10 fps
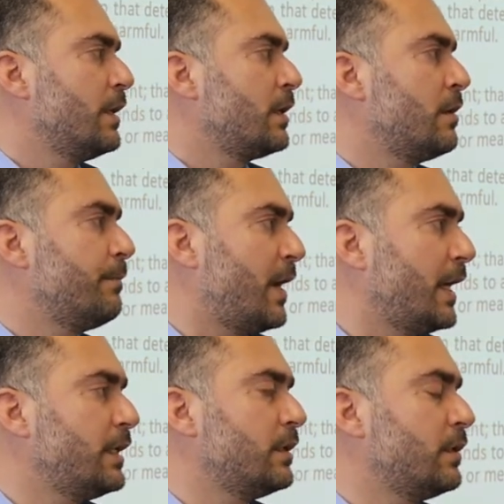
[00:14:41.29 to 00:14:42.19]

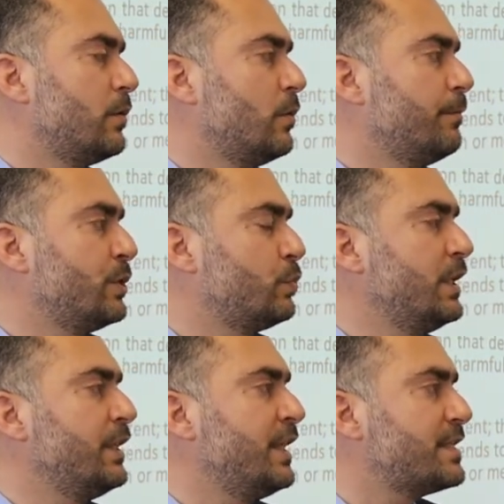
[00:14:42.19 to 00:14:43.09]
Combining
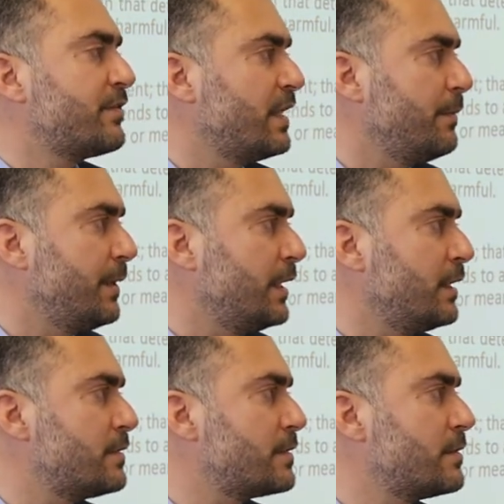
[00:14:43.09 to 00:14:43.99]
between these three
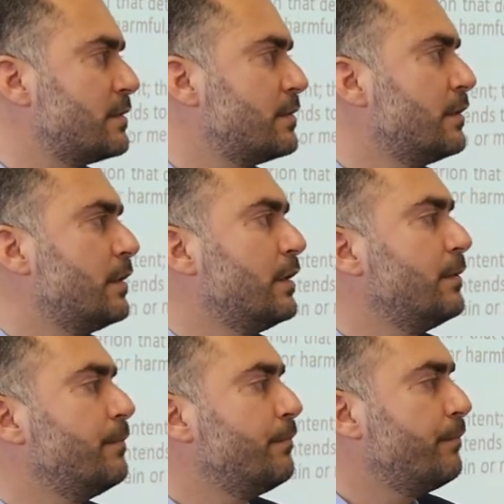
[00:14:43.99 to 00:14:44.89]
meanings
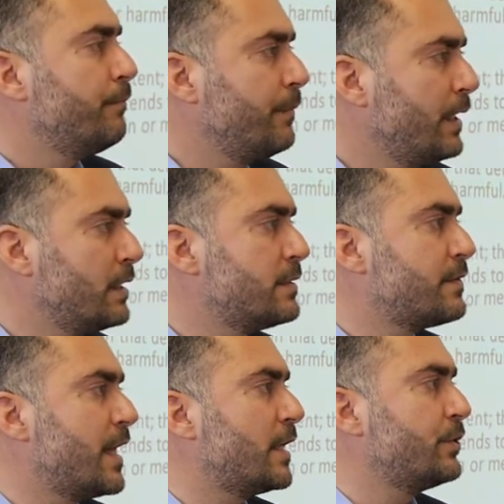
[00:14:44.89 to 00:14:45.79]
means
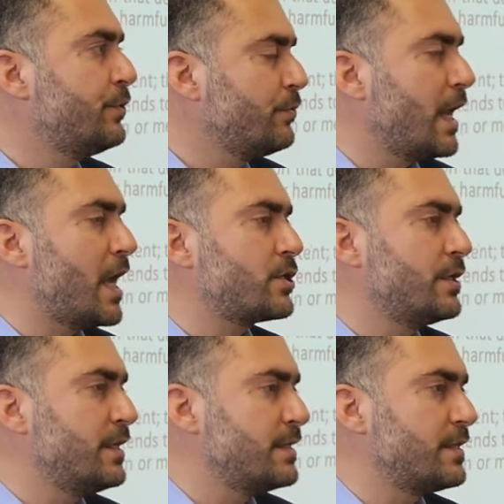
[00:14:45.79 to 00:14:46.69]
that your
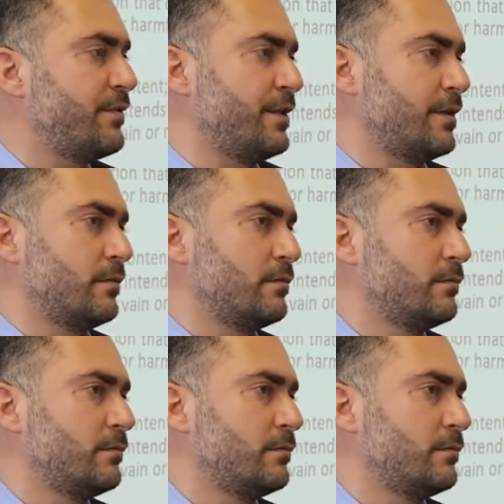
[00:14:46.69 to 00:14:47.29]
action is ethical.